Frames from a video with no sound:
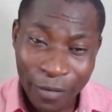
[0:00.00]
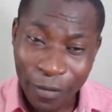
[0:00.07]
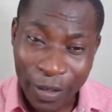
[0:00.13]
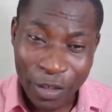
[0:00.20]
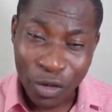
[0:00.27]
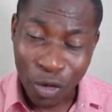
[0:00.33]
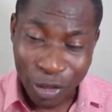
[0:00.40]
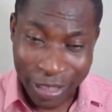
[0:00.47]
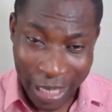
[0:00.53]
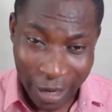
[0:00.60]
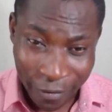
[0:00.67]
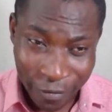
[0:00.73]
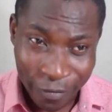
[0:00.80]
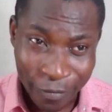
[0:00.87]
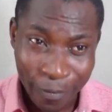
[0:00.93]
if it's
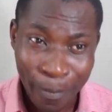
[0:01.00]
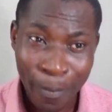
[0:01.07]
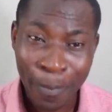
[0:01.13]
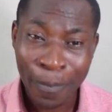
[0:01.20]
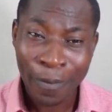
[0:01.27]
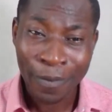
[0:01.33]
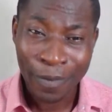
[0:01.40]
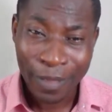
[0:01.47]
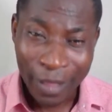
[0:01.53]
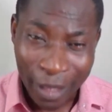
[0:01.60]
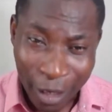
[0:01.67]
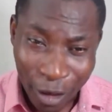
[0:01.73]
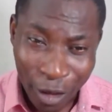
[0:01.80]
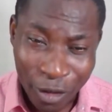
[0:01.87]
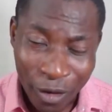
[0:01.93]
yourself,
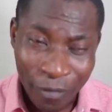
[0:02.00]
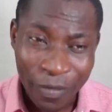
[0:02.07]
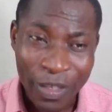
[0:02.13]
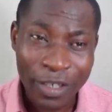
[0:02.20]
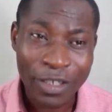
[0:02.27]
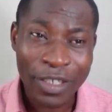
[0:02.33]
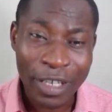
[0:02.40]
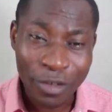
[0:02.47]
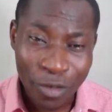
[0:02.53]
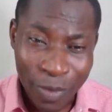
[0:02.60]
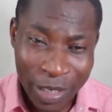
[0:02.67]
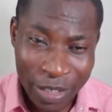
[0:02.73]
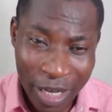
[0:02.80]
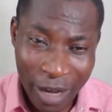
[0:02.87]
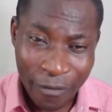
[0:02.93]
there are a lot of things that you
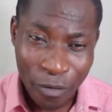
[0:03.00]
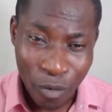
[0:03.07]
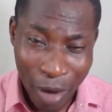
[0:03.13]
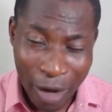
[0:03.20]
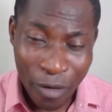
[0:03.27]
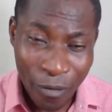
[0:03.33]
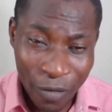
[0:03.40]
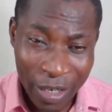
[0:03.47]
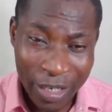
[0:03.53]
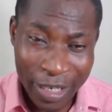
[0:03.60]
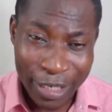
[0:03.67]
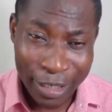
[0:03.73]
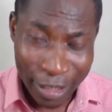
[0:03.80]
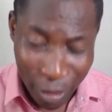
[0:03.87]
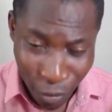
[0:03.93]
must have. One of
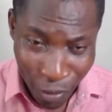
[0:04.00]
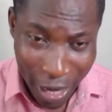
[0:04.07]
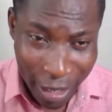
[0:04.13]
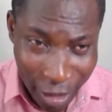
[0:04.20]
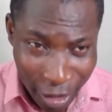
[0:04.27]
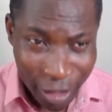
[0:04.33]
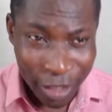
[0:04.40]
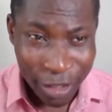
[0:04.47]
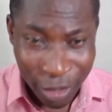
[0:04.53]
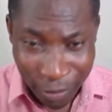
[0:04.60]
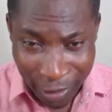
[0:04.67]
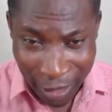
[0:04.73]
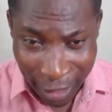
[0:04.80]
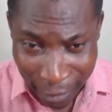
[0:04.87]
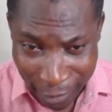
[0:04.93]
it is the right
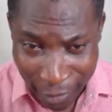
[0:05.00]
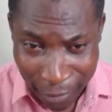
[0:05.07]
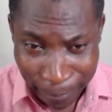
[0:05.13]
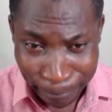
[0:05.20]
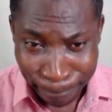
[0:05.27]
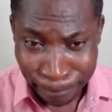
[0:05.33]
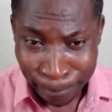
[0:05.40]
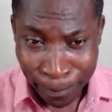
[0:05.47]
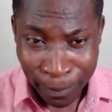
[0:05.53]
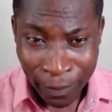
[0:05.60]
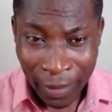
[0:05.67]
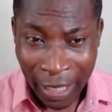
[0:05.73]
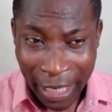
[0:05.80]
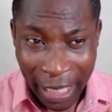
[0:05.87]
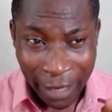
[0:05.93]
leadership skills.
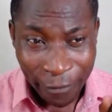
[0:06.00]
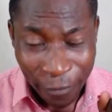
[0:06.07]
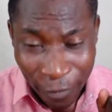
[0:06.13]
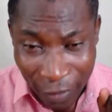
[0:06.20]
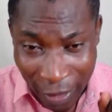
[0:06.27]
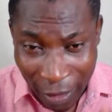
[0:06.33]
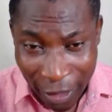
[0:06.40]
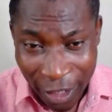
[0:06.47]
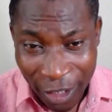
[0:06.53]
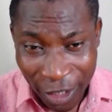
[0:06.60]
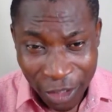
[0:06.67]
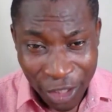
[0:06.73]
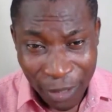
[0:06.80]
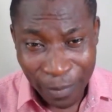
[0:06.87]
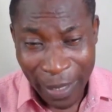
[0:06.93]
If the
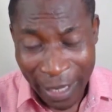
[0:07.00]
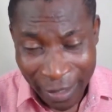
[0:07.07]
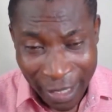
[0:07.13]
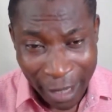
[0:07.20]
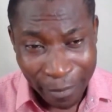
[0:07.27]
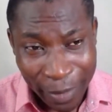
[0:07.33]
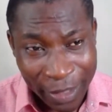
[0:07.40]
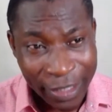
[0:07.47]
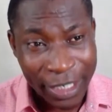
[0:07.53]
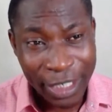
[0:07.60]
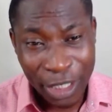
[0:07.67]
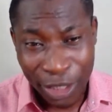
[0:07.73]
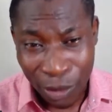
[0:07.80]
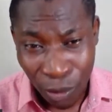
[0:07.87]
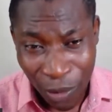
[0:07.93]
leadership in that
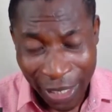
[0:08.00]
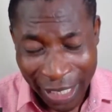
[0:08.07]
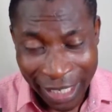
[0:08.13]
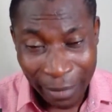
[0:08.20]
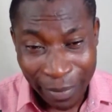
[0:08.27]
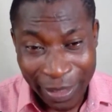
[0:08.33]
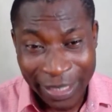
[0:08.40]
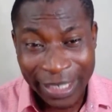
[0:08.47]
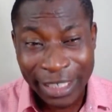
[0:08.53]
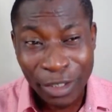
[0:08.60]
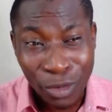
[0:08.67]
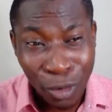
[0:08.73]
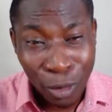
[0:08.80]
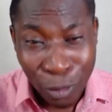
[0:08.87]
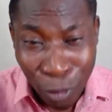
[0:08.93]
business is weak, the
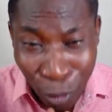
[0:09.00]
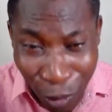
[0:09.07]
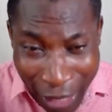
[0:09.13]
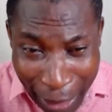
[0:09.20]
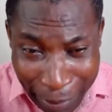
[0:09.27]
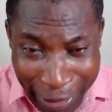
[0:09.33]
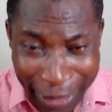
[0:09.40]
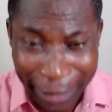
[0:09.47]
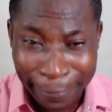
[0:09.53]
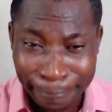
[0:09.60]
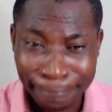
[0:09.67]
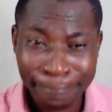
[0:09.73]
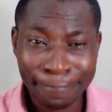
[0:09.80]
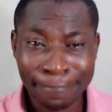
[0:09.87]
business is going to collapse.